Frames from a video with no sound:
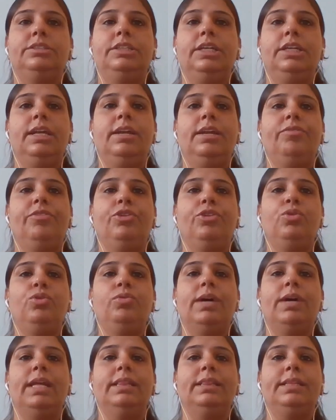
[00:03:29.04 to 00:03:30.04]
Children, do
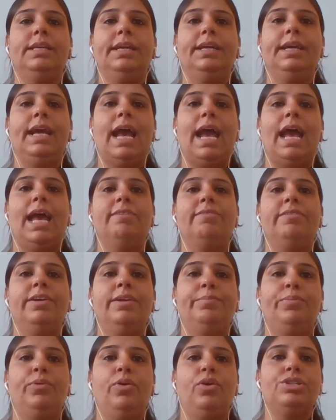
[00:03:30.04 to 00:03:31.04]
one thing. I
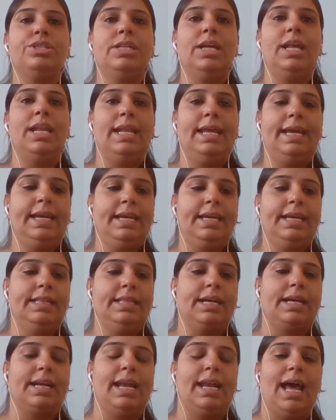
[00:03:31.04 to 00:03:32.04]
will post the link in
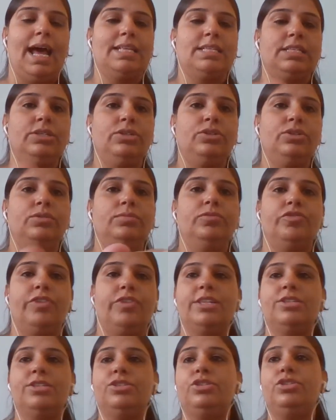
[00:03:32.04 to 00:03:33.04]
the classroom.
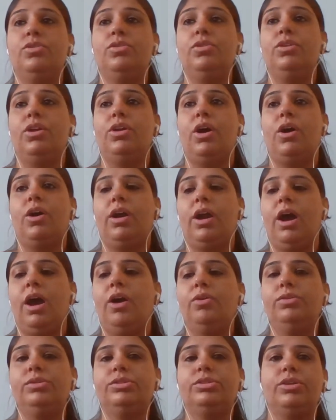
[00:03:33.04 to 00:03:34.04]
Once you log
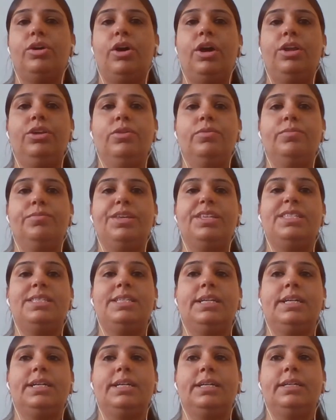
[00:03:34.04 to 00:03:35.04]
out or you miss
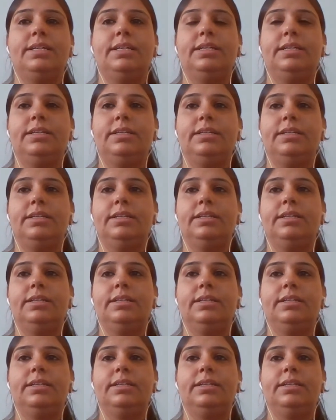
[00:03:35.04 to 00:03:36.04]
the
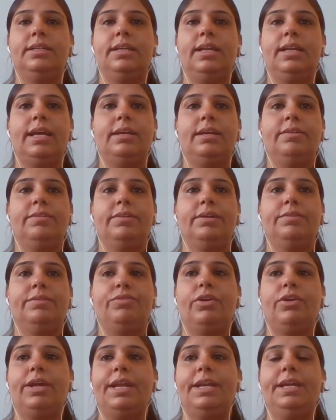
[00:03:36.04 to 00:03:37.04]
uh, like uh,
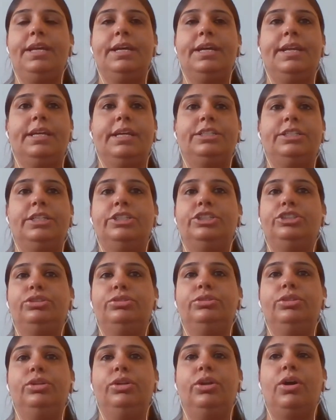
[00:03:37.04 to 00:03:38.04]
for any connection
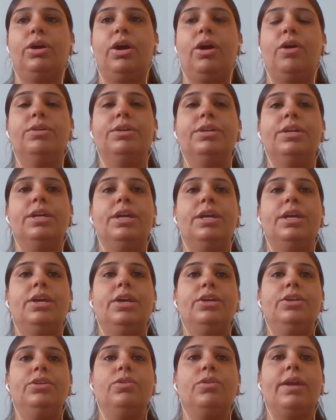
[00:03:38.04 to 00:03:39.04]
issue you log out,
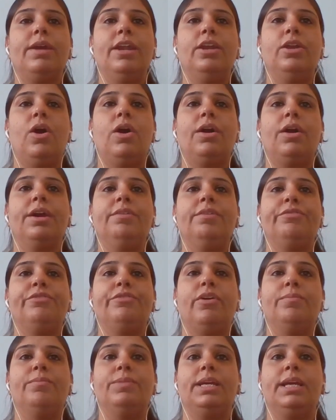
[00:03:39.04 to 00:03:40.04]
you can log in
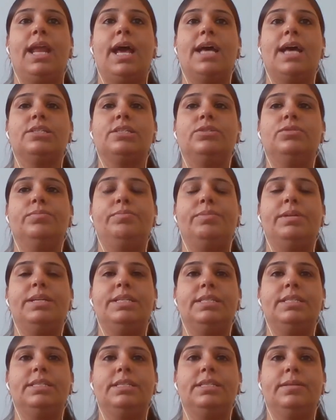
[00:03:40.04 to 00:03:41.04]
from the classroom,
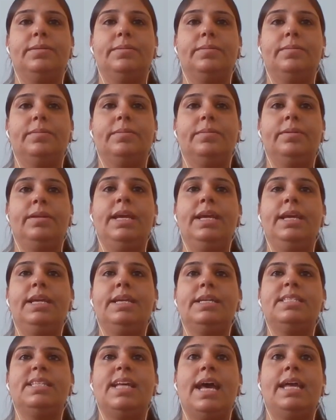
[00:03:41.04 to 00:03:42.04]
please. Link
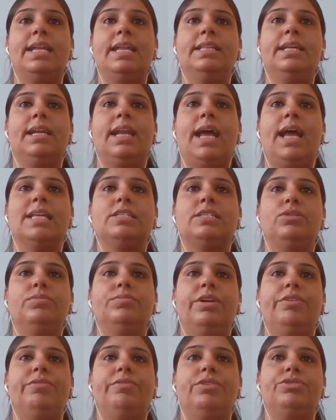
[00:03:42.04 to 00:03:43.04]
is there in the
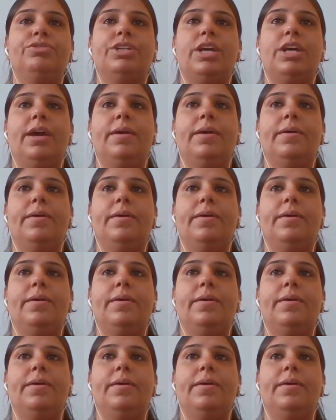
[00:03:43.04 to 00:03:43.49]
classroom, Devyosha.